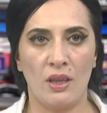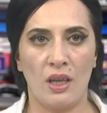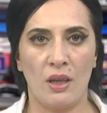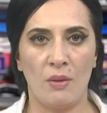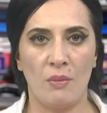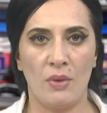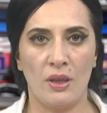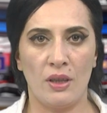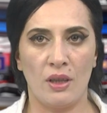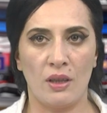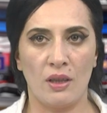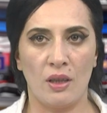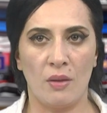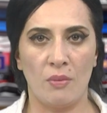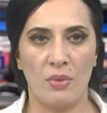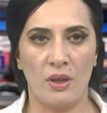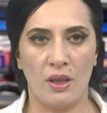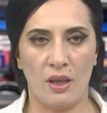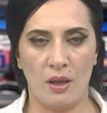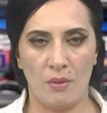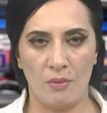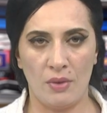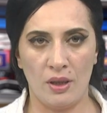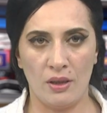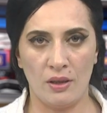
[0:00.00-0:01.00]

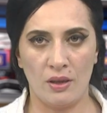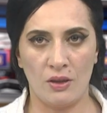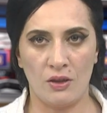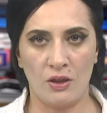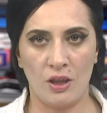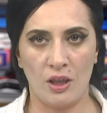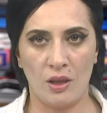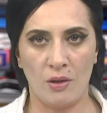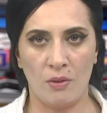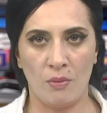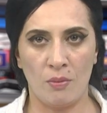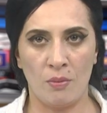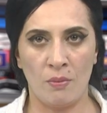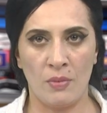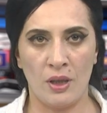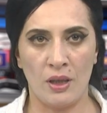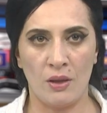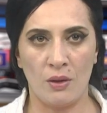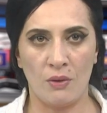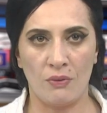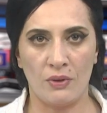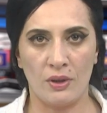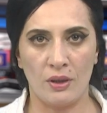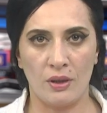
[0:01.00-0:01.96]
Armine, the chairman of